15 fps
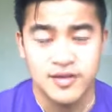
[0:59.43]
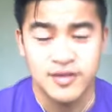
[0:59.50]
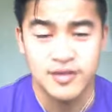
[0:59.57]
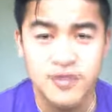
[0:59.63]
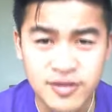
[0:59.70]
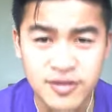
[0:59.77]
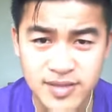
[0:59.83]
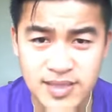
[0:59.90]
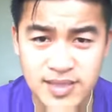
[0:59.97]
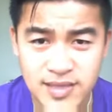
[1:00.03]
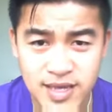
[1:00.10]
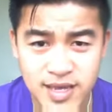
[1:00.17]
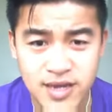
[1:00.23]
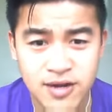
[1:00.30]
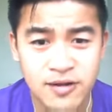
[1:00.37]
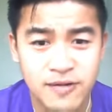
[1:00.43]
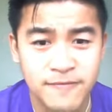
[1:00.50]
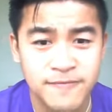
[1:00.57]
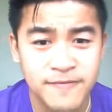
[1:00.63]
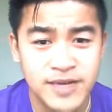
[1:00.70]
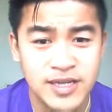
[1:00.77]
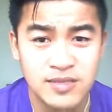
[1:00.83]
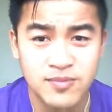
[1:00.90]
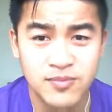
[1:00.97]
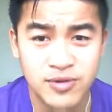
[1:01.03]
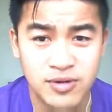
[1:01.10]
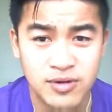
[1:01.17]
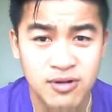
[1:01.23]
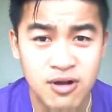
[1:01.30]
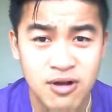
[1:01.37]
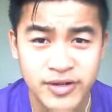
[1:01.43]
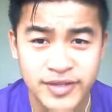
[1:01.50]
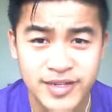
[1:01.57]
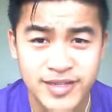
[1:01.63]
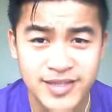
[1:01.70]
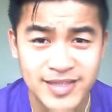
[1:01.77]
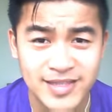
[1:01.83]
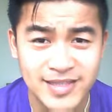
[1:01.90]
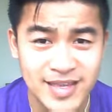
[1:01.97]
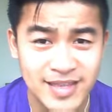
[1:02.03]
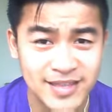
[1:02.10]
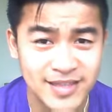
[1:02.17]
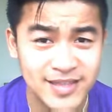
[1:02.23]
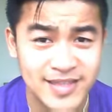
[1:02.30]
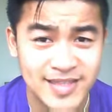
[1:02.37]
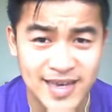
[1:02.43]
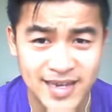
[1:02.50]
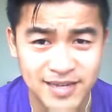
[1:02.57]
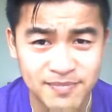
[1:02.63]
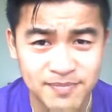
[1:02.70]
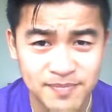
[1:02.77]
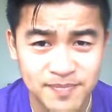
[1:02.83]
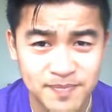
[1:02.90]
Do you stay on Facebook longer than the intended time?